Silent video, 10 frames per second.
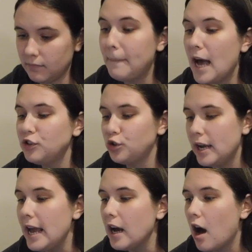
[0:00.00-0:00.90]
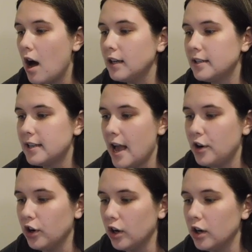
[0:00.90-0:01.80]
Patrick
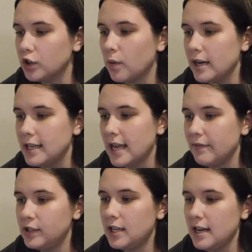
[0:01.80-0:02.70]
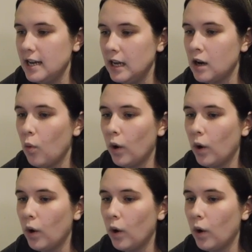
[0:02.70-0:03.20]
Hocksetter, 2017.